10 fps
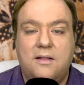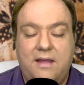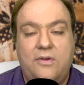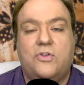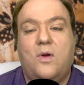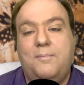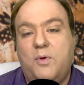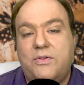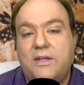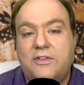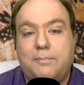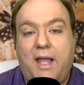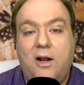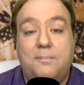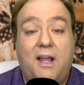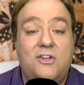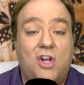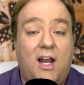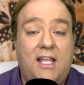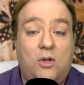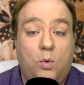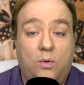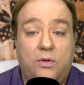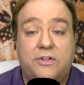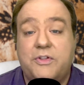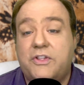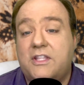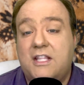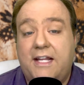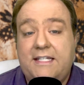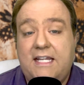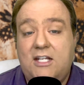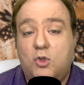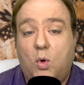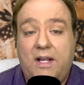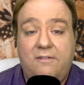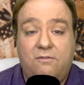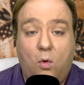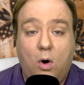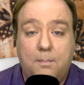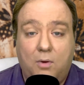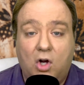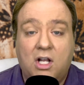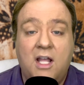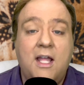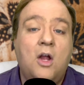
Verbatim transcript: Their script was inspired by Johnny Gruelle's 1924 book